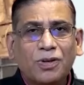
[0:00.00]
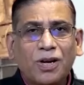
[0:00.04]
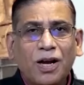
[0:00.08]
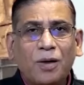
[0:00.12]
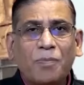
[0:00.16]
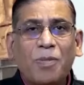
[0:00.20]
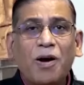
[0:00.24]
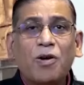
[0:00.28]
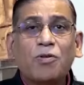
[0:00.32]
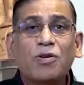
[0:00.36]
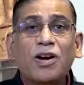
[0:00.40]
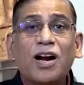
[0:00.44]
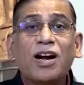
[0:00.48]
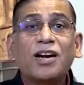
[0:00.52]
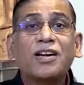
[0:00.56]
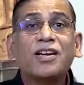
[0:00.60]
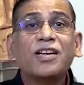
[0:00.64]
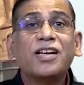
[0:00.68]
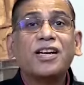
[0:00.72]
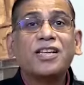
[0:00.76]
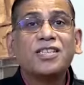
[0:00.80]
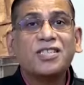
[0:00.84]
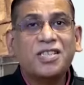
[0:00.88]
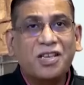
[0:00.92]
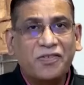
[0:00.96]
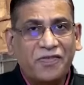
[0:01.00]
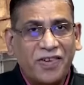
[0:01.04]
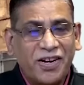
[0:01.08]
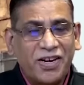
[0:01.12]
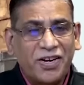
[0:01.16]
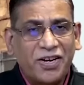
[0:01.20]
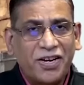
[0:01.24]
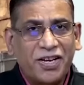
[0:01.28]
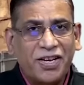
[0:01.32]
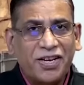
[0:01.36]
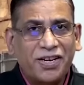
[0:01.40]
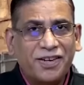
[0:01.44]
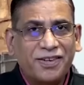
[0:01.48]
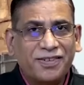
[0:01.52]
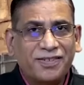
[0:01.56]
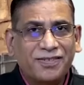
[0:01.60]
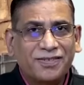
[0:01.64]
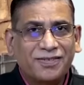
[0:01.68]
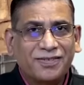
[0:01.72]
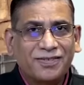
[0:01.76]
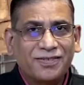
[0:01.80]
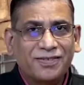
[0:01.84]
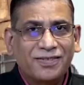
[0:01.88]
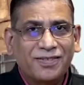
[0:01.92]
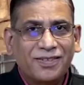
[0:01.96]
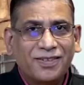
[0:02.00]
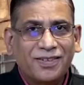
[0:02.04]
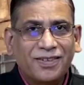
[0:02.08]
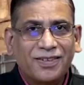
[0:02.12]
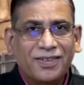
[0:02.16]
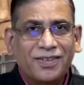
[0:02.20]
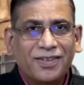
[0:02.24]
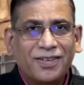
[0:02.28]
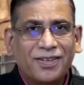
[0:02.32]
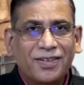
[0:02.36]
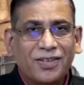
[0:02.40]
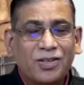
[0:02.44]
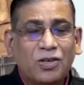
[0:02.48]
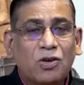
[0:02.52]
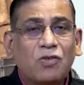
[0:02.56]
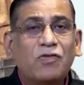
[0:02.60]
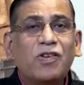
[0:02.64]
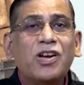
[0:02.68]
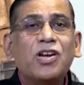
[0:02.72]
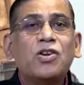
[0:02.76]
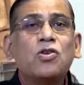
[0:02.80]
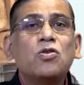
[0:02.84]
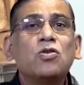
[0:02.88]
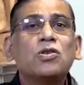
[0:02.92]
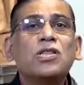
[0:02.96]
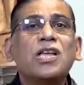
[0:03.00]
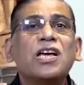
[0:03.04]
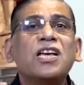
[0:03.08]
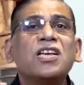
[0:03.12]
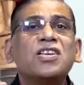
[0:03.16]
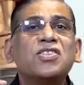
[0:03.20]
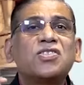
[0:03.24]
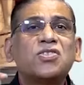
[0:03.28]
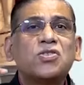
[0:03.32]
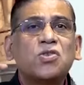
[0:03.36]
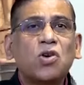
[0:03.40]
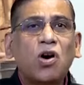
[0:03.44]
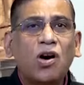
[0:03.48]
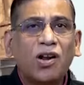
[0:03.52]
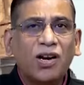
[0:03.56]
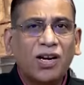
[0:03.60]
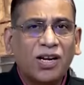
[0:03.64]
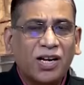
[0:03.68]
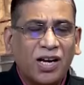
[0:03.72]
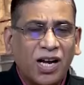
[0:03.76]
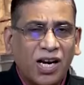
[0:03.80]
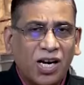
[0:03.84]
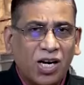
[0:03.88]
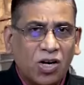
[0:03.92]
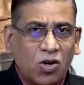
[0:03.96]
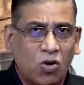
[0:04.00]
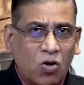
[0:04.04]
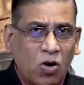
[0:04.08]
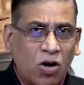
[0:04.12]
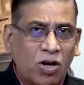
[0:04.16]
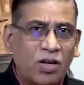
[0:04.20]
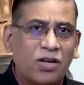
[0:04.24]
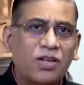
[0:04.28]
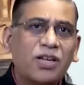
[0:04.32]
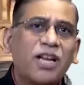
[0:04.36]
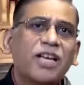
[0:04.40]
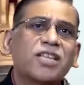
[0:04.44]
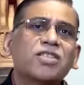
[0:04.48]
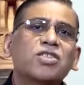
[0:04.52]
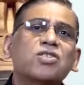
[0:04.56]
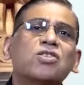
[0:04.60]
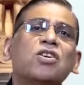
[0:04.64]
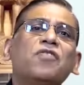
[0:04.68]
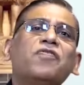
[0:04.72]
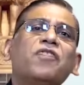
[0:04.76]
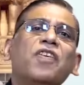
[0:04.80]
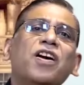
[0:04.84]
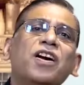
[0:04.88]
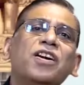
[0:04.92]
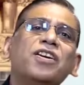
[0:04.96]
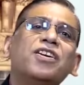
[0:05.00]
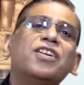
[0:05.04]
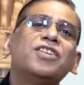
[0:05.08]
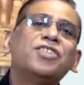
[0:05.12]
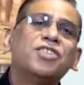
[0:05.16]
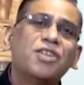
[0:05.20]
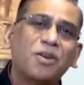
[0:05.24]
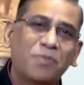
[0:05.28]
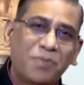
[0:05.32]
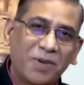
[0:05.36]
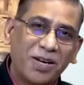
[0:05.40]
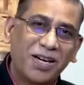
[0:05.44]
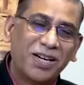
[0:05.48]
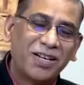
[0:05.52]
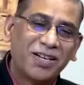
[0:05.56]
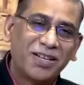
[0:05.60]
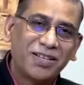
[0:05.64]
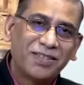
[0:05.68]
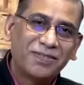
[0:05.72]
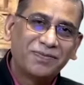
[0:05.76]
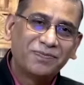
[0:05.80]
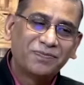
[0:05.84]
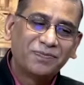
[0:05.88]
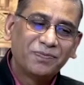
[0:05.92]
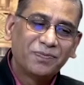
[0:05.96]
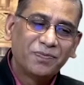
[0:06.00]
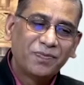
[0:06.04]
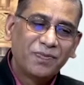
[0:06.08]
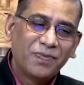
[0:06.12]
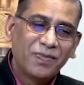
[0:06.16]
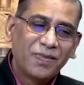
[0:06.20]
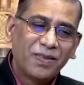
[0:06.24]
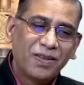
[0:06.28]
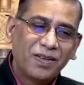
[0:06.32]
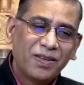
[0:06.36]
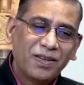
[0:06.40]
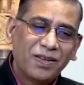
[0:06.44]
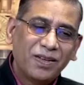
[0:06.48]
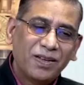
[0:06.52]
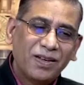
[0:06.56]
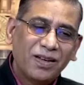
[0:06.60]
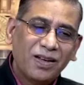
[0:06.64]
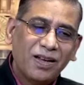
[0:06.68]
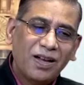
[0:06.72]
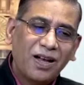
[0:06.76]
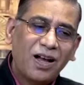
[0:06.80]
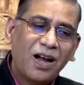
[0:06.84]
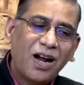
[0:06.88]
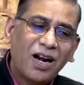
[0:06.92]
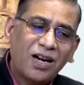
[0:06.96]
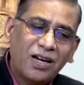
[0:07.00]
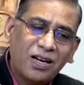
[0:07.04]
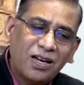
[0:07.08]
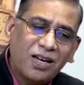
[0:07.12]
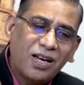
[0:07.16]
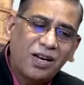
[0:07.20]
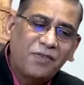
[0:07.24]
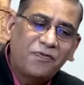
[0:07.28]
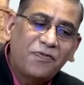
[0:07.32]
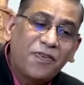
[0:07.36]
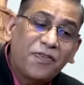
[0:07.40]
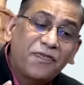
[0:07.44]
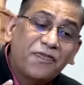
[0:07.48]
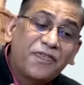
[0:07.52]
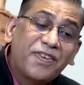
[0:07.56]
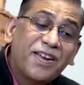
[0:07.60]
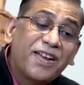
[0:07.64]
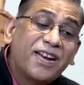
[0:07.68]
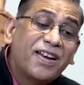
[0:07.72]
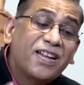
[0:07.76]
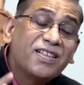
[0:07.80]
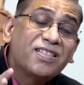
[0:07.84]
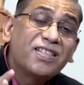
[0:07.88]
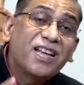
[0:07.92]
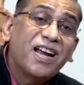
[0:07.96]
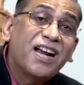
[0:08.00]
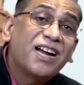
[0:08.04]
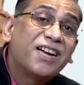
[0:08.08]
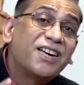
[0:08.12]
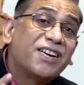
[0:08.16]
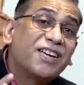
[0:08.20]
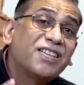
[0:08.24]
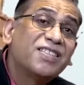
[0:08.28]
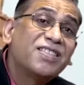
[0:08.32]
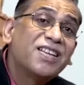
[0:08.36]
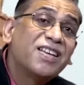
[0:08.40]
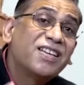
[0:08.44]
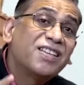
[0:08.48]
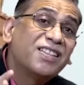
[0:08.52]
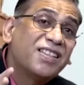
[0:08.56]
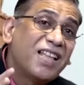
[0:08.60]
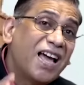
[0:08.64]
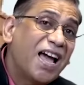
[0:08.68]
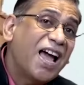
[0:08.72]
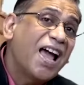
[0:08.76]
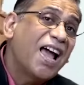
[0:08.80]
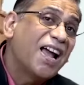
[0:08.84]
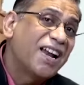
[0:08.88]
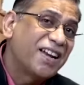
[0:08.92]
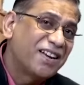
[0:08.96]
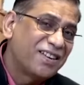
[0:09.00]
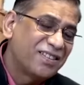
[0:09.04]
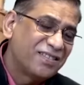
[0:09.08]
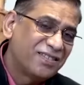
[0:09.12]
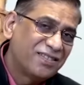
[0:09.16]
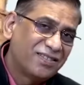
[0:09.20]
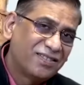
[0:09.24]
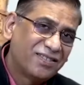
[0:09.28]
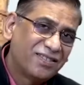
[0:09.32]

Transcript: about Article 17, you will know the historical context of untouchability. Article 15 is addressing that.